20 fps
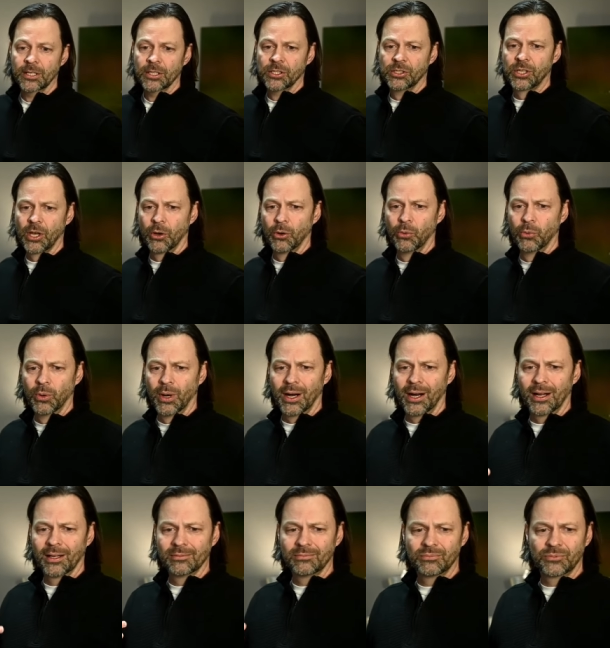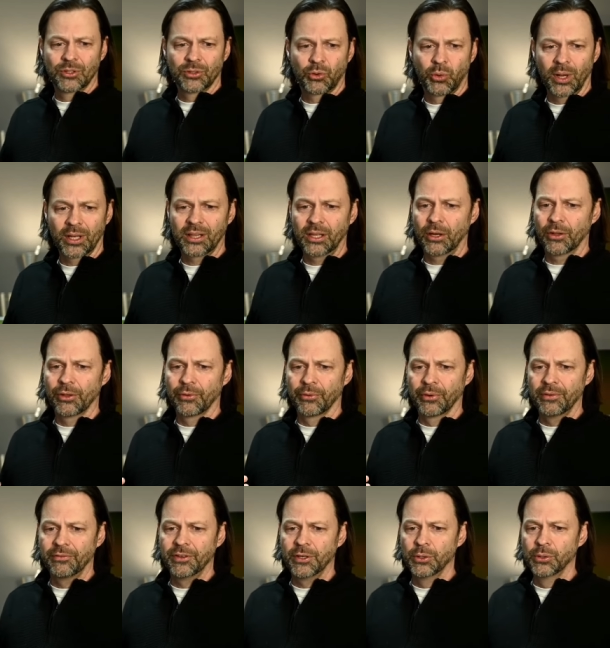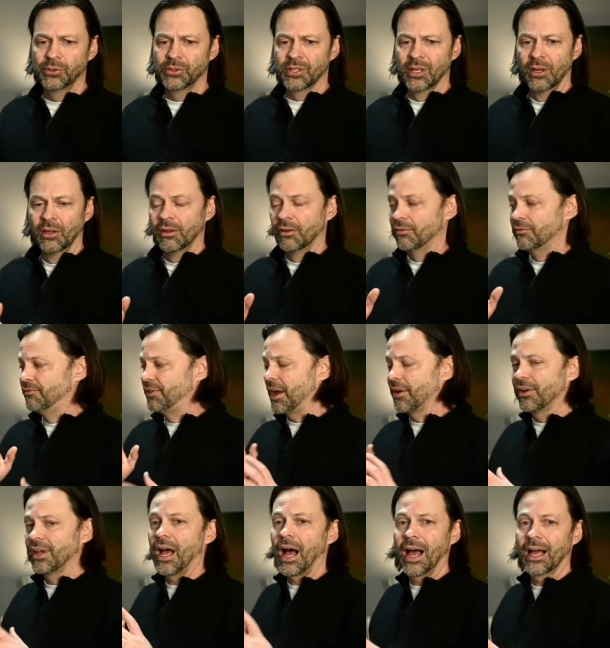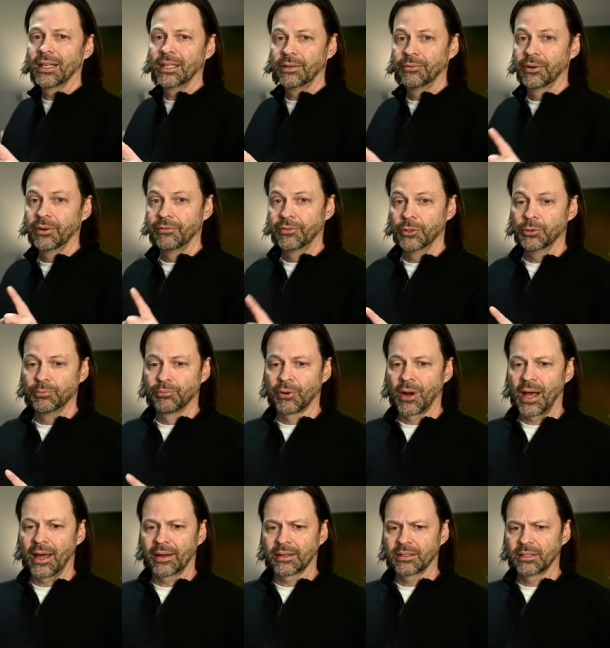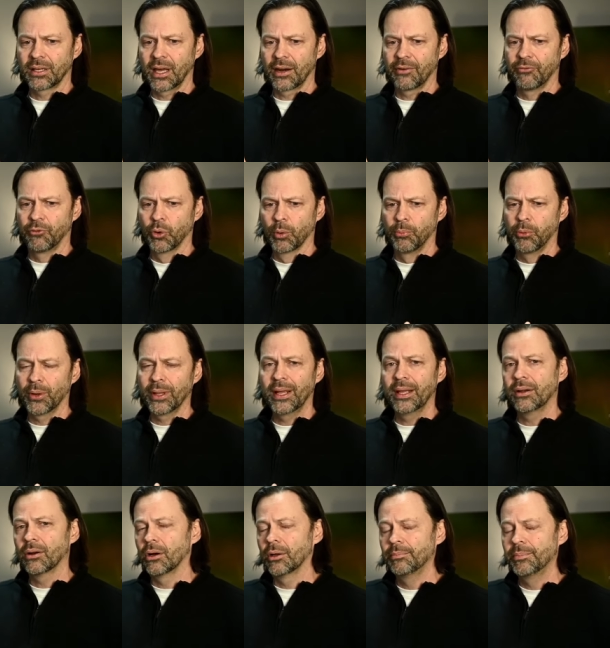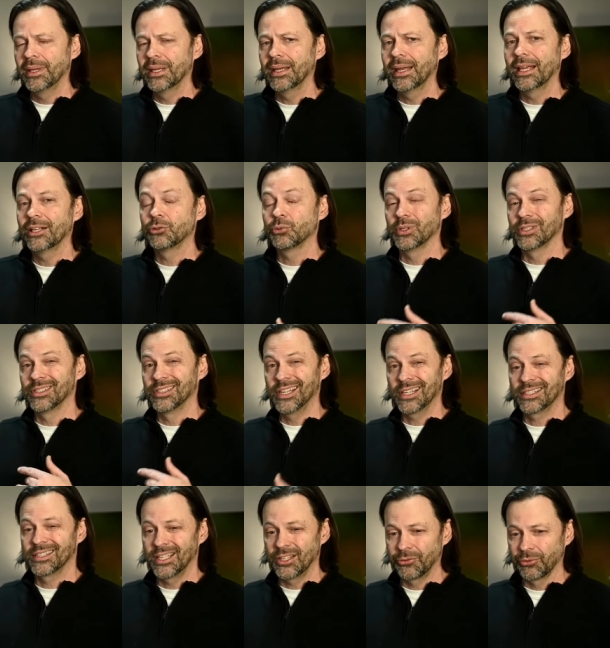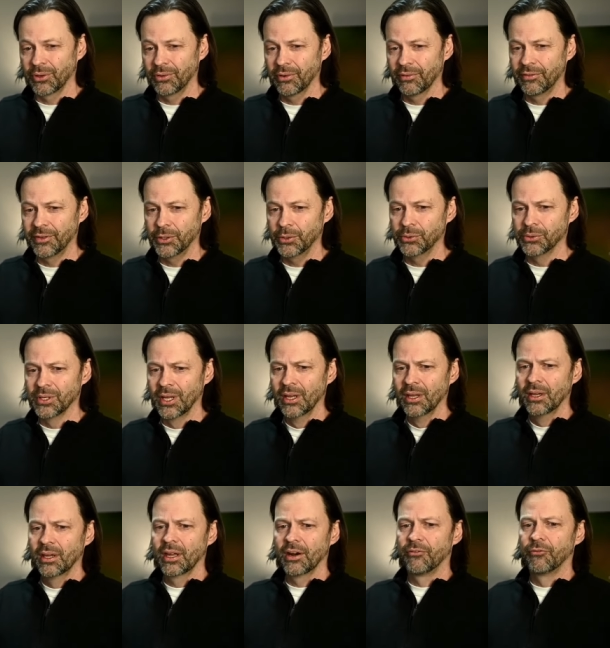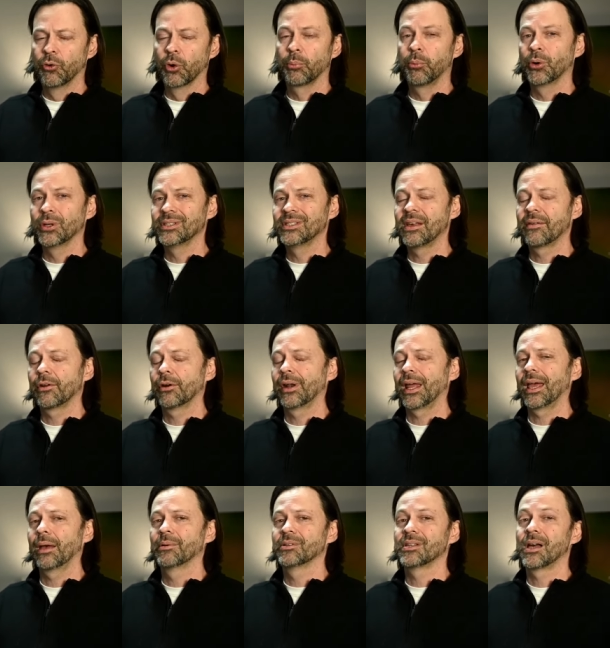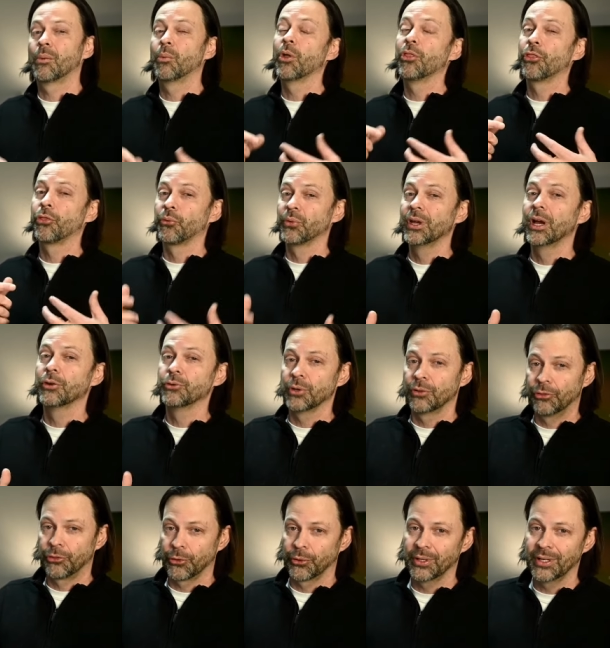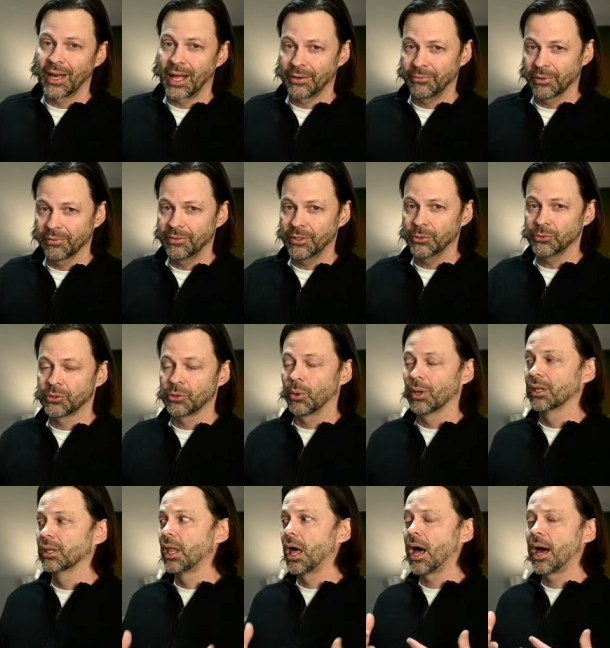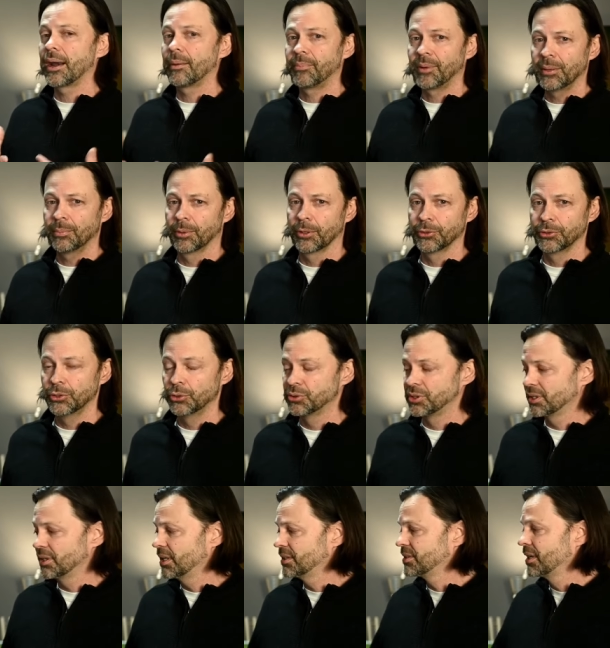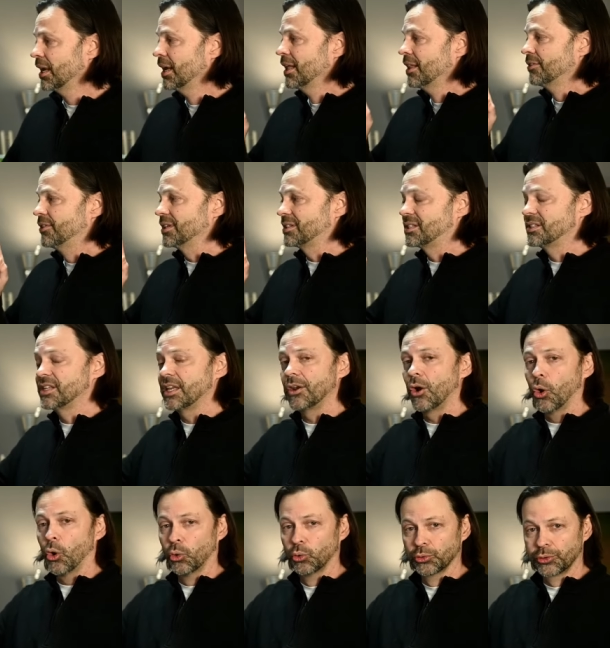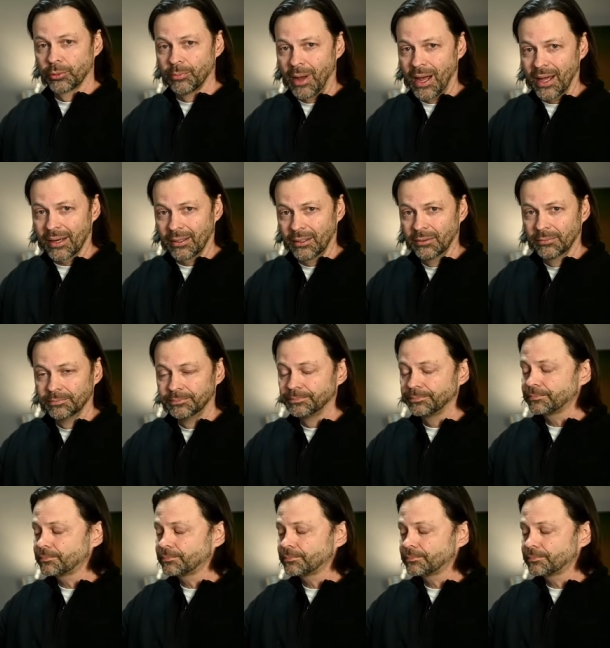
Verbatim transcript: So uh, quickly on the reviews, very highly reviewed product. Got a 4.8 on B&H with 63 reviews and a 4.7 on Amazon with 339 reviews. So a lot of people are using this. This is an older model.